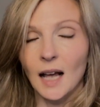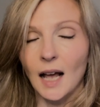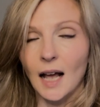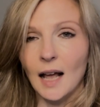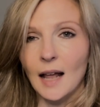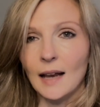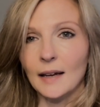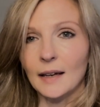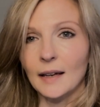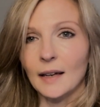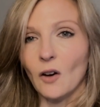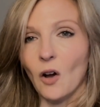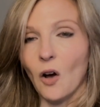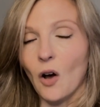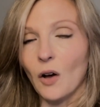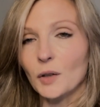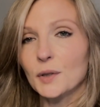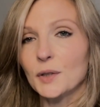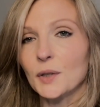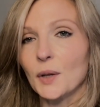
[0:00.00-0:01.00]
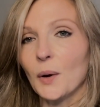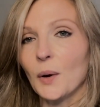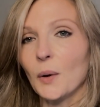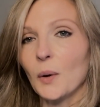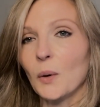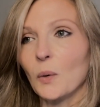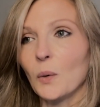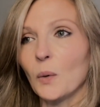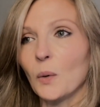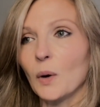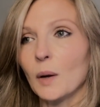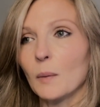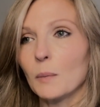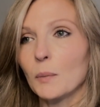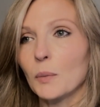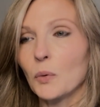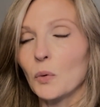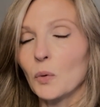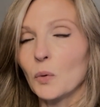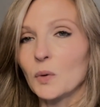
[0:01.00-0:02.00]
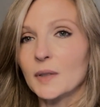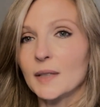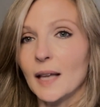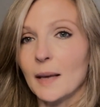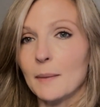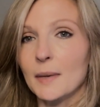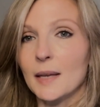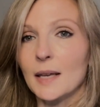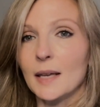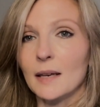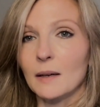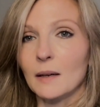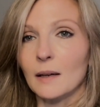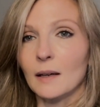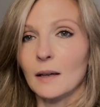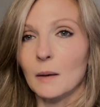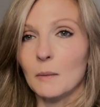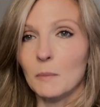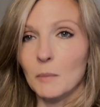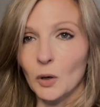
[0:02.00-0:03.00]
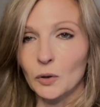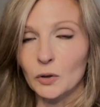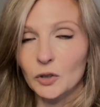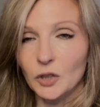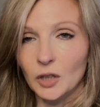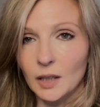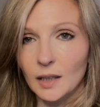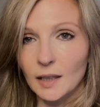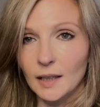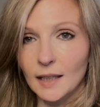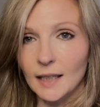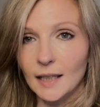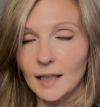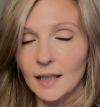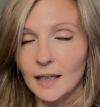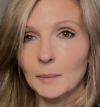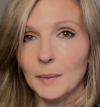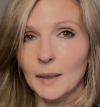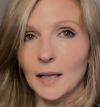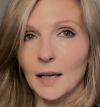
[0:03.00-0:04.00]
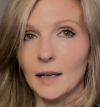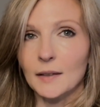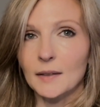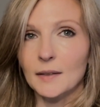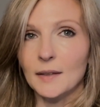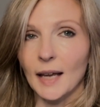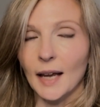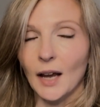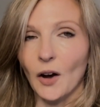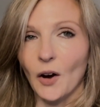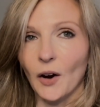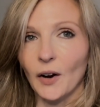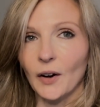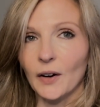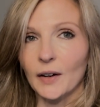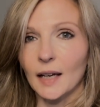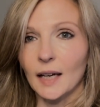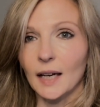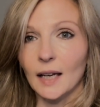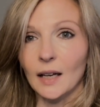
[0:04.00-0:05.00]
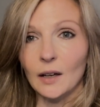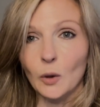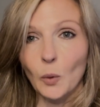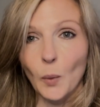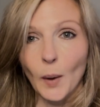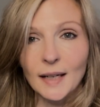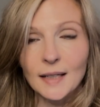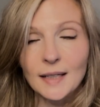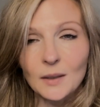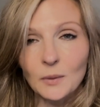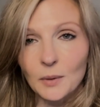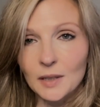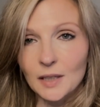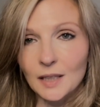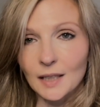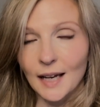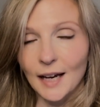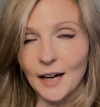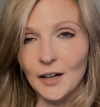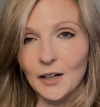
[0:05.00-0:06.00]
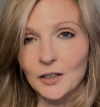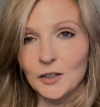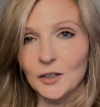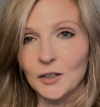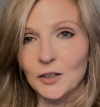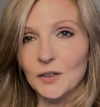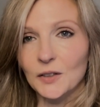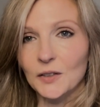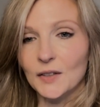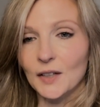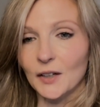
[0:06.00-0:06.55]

and it also pulls them in emotionally because they are getting acquainted with the characters.